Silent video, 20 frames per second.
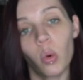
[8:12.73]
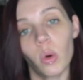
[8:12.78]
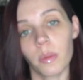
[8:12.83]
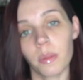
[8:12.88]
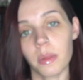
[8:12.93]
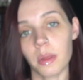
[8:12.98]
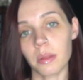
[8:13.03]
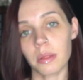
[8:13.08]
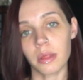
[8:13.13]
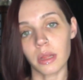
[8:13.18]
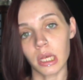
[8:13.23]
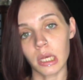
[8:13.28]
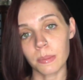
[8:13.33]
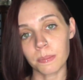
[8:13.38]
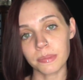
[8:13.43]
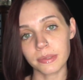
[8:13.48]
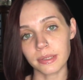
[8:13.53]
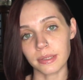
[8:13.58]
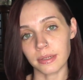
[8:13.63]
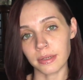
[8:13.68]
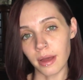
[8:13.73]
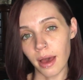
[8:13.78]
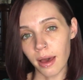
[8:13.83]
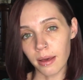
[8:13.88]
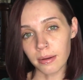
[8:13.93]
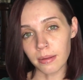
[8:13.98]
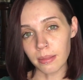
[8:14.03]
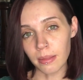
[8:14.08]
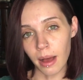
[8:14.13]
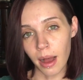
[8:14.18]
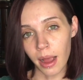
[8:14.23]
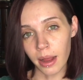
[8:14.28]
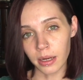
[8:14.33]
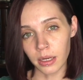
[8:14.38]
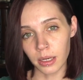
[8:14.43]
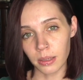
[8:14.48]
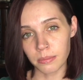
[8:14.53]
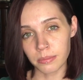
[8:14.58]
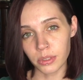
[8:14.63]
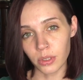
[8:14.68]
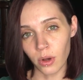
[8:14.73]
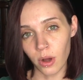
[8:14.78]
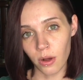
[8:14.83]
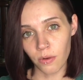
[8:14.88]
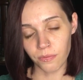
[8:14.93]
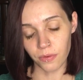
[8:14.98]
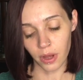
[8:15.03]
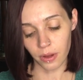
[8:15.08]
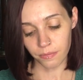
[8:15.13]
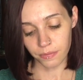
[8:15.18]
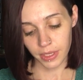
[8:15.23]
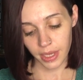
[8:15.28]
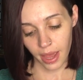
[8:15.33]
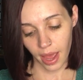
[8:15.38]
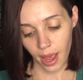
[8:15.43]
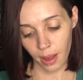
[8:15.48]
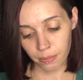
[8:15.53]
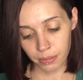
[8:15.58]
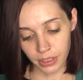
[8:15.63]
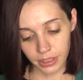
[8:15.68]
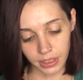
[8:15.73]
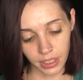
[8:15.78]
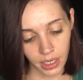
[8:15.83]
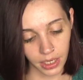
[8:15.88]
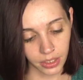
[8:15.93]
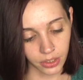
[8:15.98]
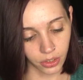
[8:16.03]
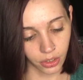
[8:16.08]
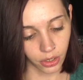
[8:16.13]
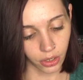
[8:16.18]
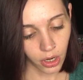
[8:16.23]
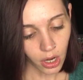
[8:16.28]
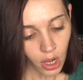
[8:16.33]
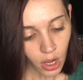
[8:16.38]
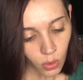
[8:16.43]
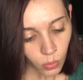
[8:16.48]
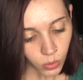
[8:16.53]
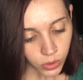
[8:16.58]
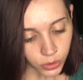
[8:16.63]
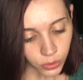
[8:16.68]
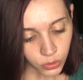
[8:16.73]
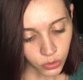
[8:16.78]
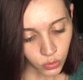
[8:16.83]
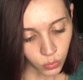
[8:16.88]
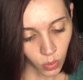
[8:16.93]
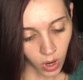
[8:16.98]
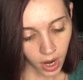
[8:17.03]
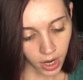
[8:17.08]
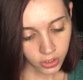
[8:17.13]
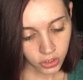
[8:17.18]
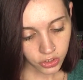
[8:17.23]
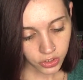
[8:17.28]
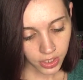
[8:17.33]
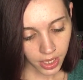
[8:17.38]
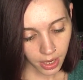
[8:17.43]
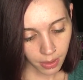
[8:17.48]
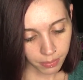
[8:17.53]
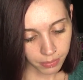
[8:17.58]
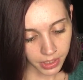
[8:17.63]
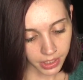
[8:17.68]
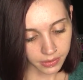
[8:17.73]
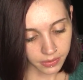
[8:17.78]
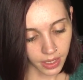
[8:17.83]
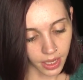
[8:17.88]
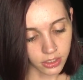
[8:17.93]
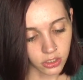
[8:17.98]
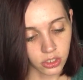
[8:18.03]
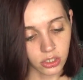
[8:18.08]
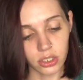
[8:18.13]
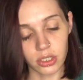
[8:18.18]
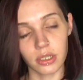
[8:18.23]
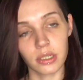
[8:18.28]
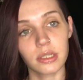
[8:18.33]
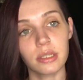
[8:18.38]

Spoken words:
on the lips. Not a lot comes off of the applicator when you swatch them. Like that's